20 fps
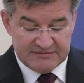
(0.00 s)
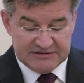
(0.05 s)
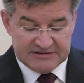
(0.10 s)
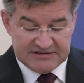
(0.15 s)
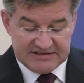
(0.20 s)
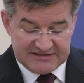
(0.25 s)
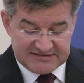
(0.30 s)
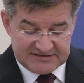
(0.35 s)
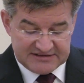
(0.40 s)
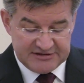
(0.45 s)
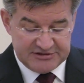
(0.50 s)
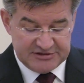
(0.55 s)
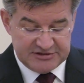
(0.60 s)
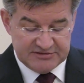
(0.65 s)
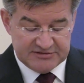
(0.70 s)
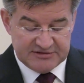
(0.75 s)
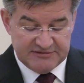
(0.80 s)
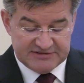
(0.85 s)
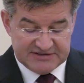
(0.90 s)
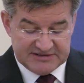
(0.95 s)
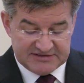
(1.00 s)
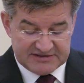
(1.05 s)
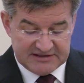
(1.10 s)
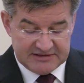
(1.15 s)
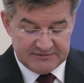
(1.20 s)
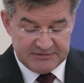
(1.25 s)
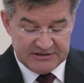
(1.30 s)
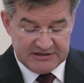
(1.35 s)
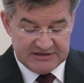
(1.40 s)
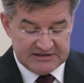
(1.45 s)
with these issues of
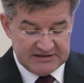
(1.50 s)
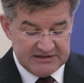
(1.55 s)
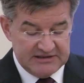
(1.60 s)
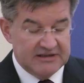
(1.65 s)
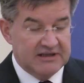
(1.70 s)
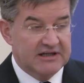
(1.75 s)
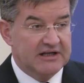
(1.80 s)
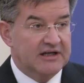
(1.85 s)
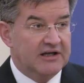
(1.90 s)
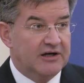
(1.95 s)
sustainability